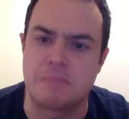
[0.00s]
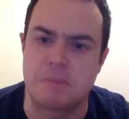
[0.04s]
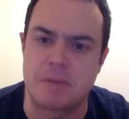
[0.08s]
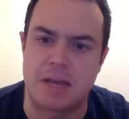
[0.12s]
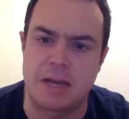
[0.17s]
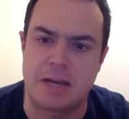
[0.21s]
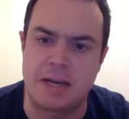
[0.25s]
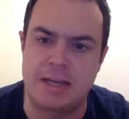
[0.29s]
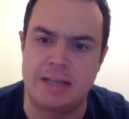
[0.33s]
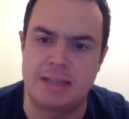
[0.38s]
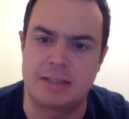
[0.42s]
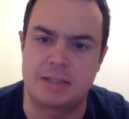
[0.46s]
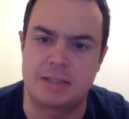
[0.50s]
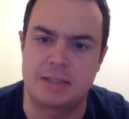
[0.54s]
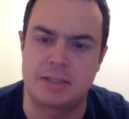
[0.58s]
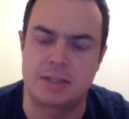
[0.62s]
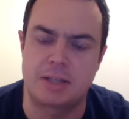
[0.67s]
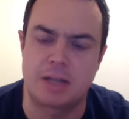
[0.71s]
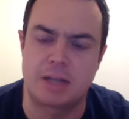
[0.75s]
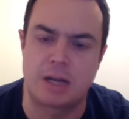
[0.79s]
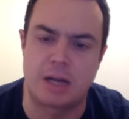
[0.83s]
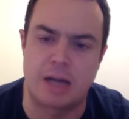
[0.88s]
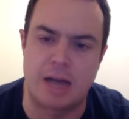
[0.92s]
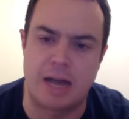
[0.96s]
but they need to
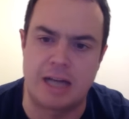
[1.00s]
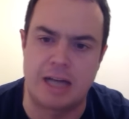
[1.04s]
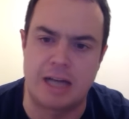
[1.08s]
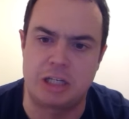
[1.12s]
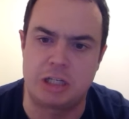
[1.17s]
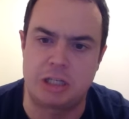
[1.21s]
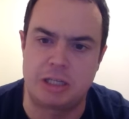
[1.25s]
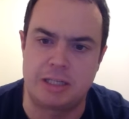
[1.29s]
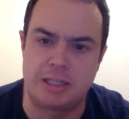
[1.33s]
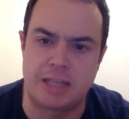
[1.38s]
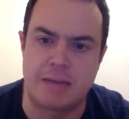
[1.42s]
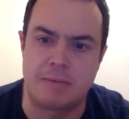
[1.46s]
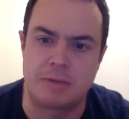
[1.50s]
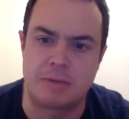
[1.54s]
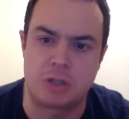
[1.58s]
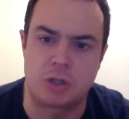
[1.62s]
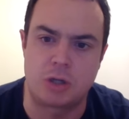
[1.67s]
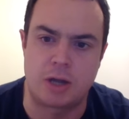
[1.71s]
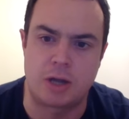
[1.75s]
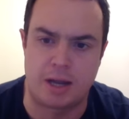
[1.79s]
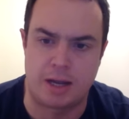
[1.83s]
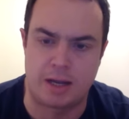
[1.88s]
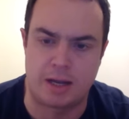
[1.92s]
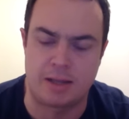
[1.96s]
start actually
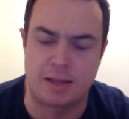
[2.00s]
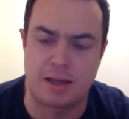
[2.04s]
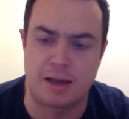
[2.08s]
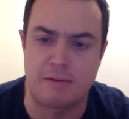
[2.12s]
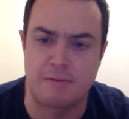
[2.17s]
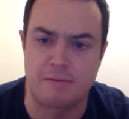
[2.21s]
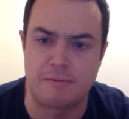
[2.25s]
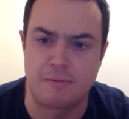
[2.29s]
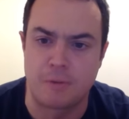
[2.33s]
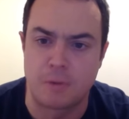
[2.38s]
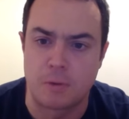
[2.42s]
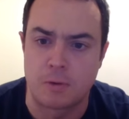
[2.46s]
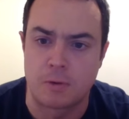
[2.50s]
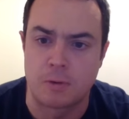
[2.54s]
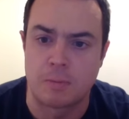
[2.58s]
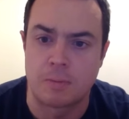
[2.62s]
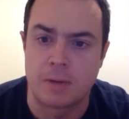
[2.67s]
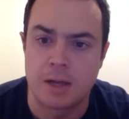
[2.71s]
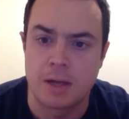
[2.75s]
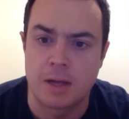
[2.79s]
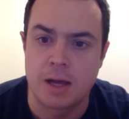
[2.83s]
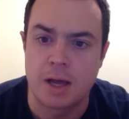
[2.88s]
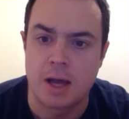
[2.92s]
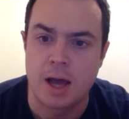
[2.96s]
demonstrating that form.